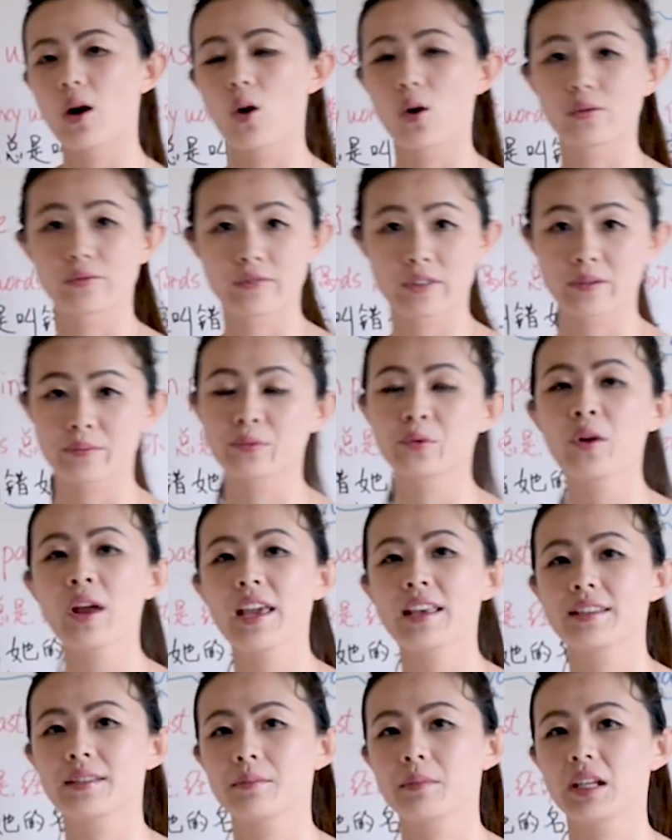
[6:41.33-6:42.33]
or verb
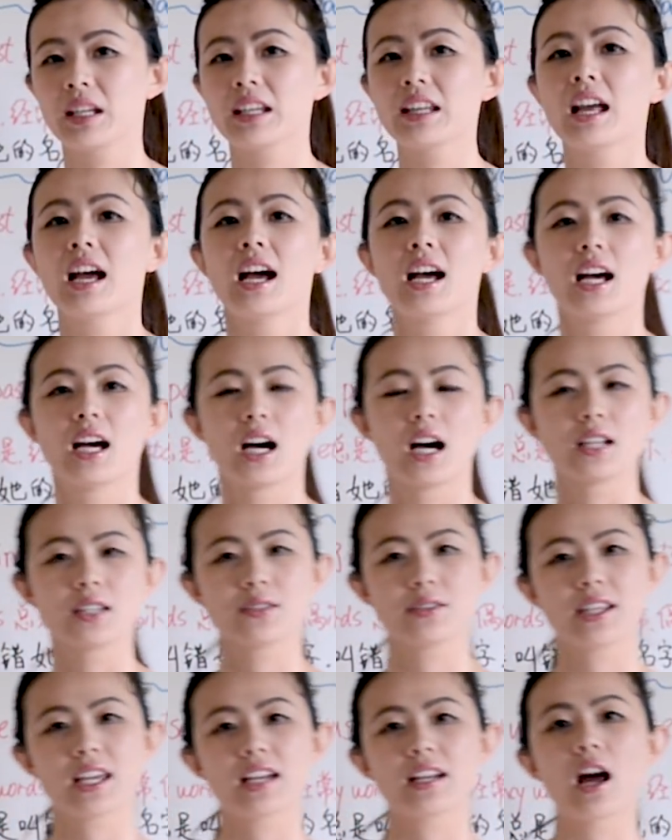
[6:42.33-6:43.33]
phrase meaning
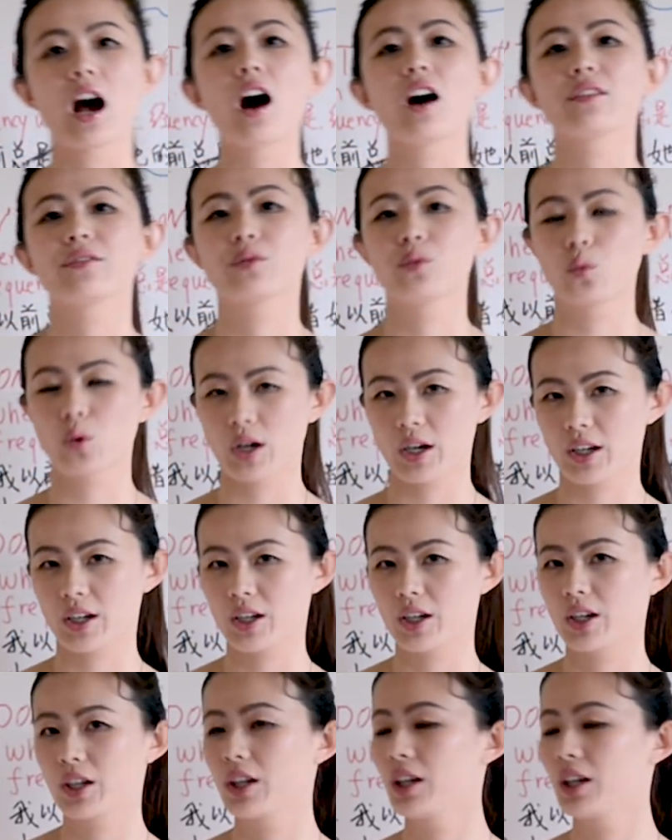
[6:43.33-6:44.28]
to get off work.